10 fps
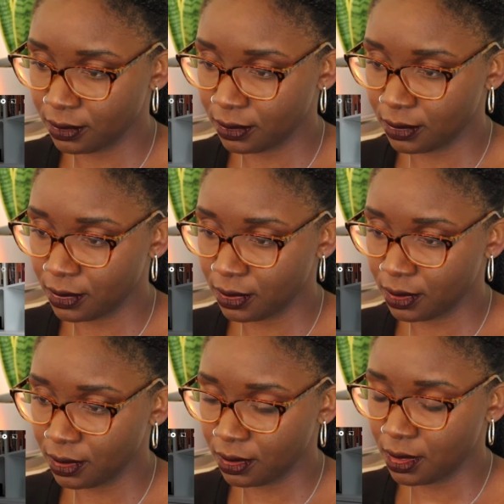I'm
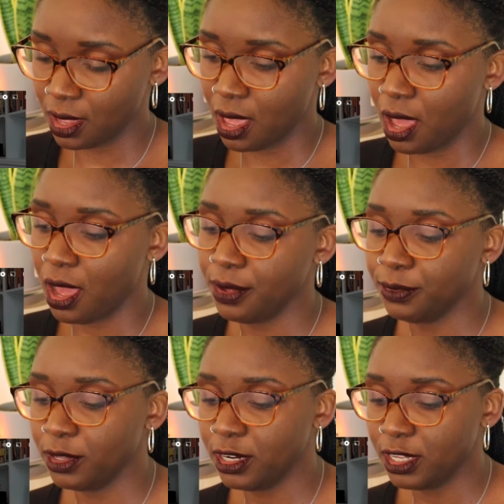
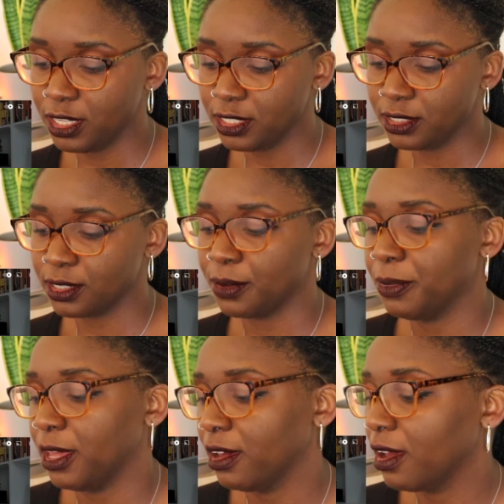gonna stop
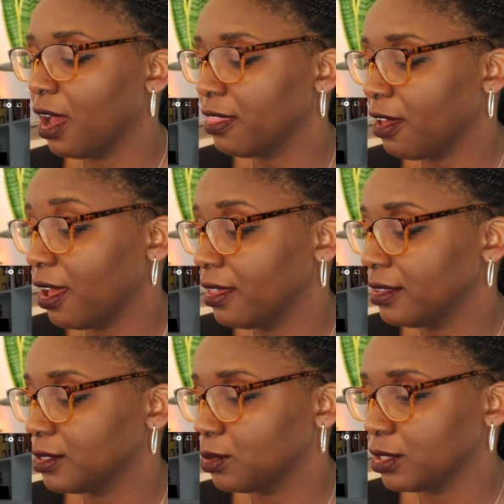there. I thought
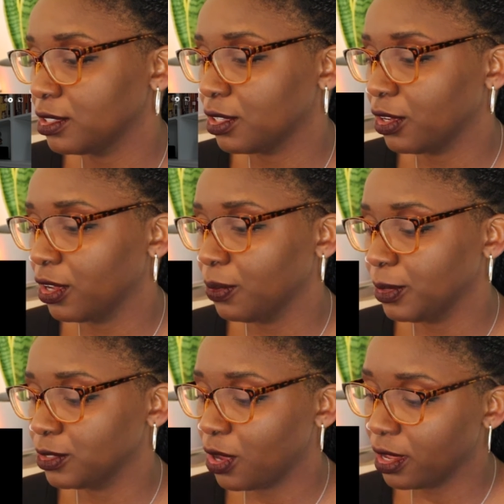this was her gonna
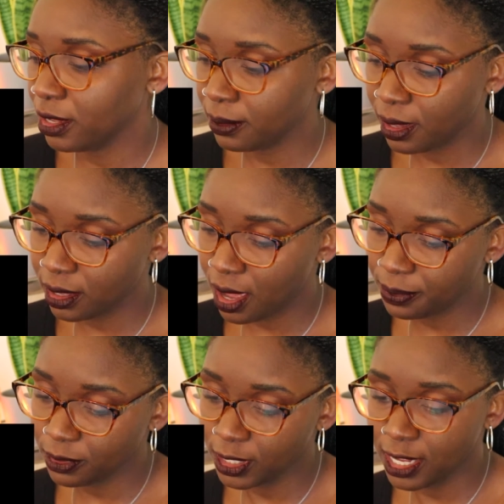be talking about
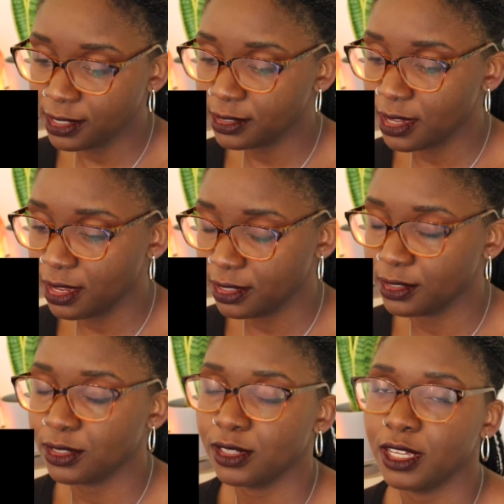Clap Your Lands, not
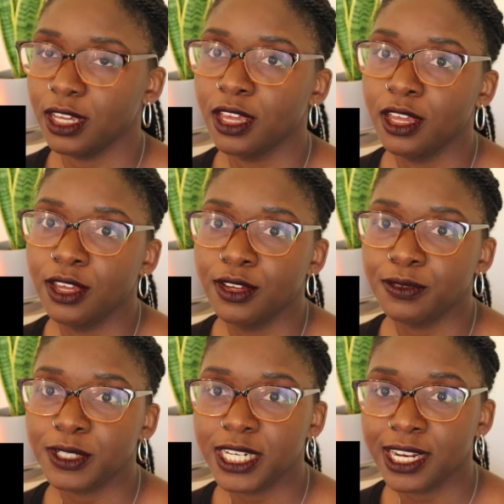necessarily
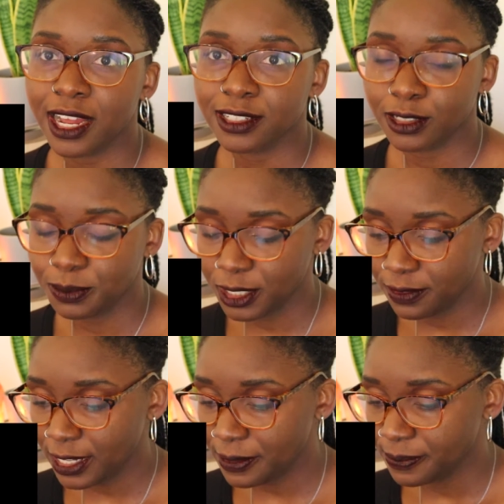reading an excerpt
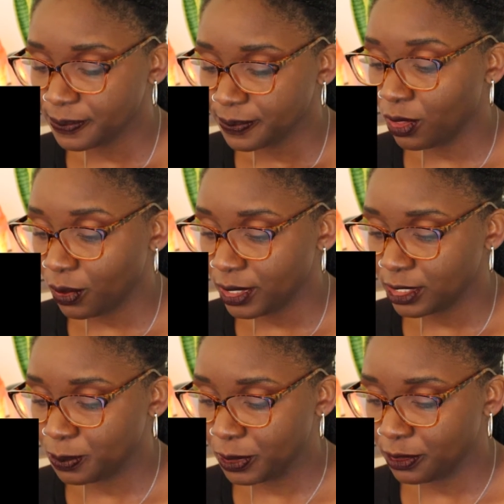of it, though it
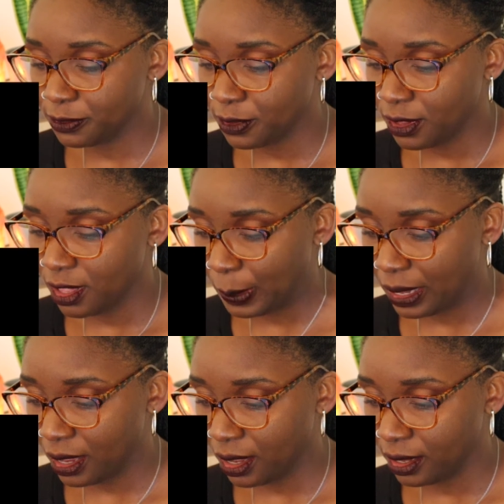is beautiful,
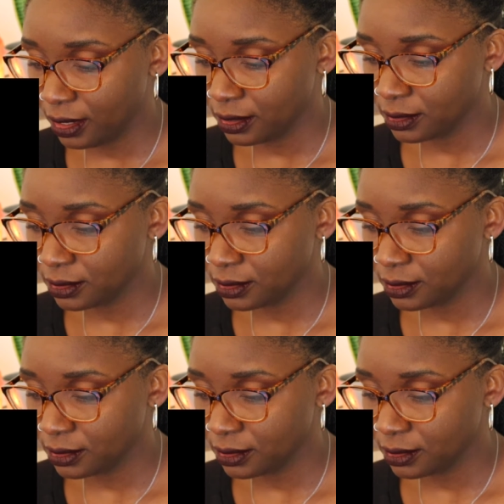but I